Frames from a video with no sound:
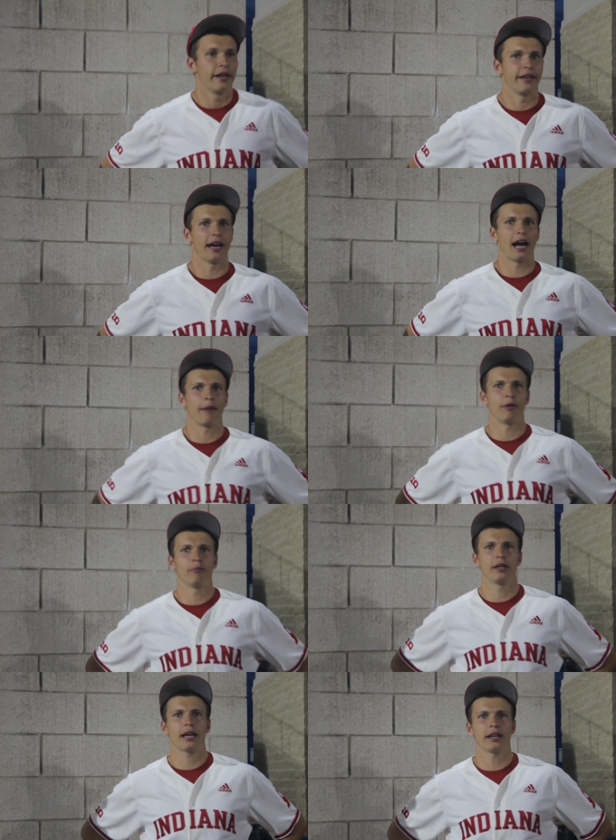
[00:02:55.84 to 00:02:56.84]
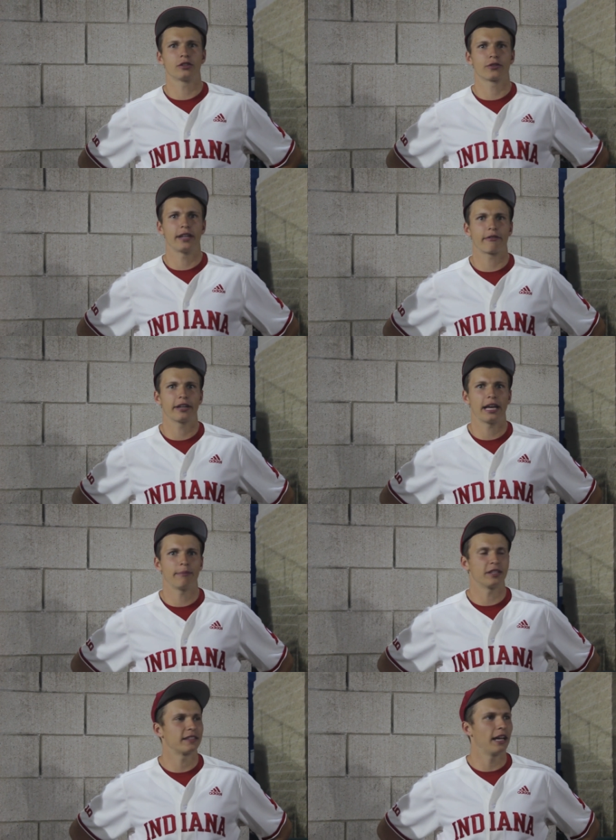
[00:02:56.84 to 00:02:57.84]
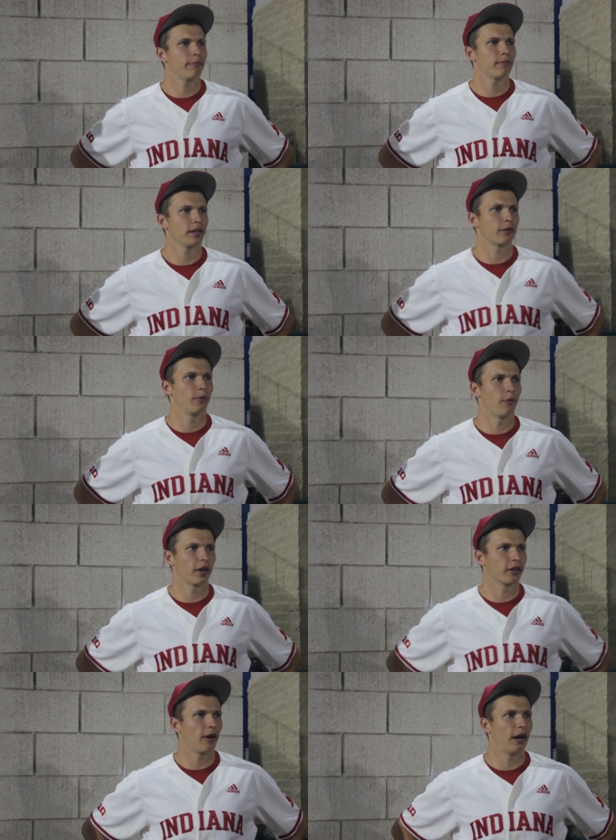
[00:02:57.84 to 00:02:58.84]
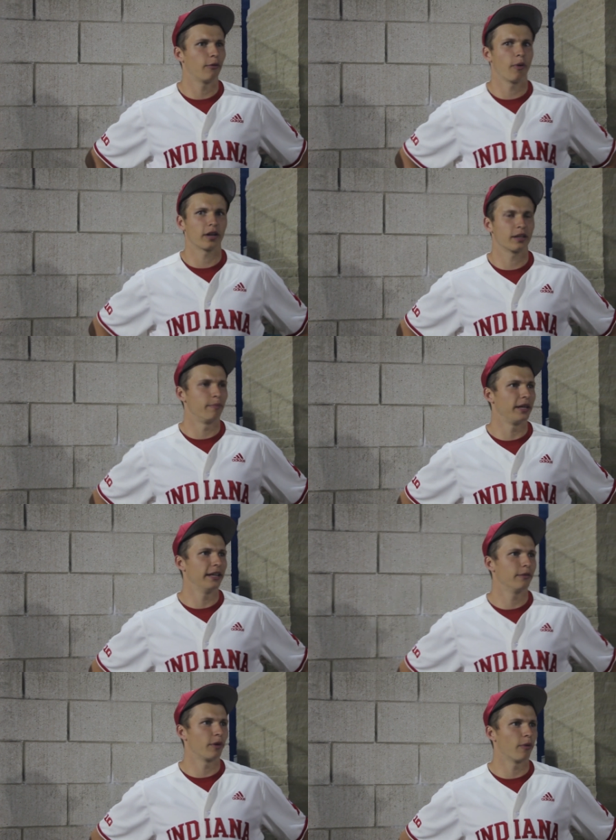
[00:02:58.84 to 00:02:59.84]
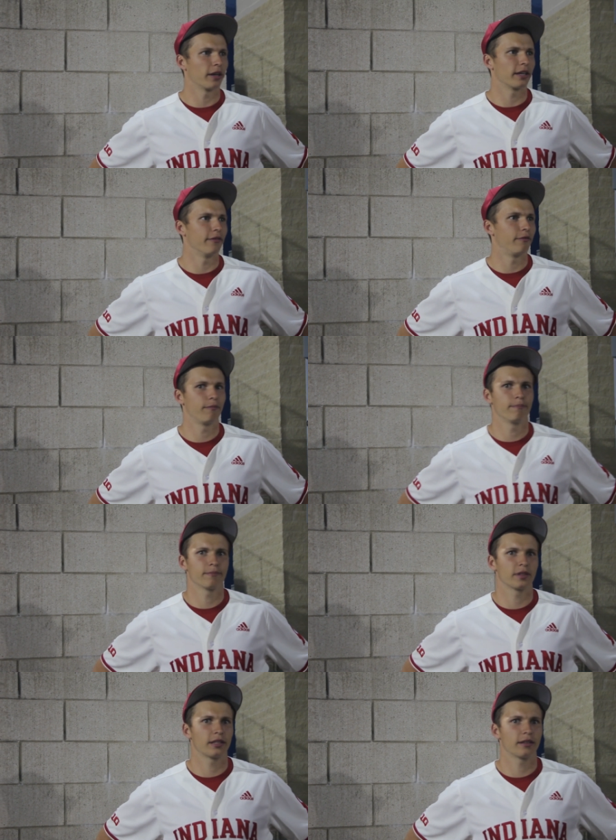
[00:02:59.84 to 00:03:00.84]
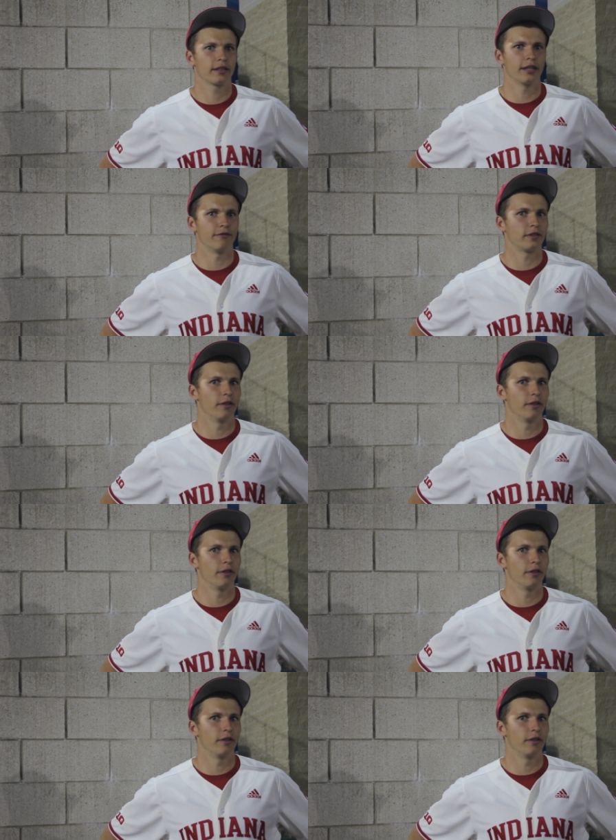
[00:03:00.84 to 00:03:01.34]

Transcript: Yeah, I mean, we kind of treat every game the same. Like, we want to go out, we want to compete, and we want to give